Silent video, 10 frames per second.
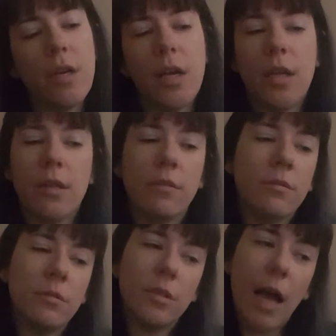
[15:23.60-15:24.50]

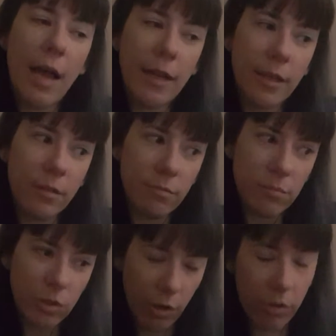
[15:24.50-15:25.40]
and I
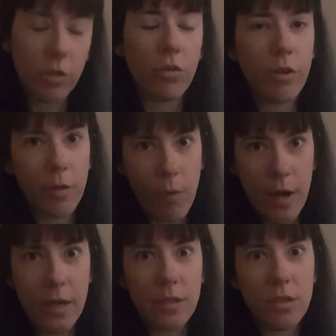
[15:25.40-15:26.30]
started learning
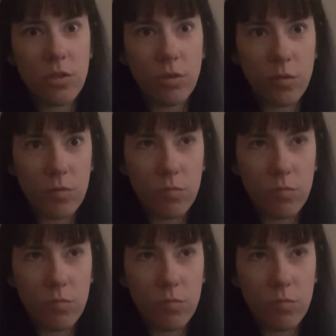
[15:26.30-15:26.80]
ways to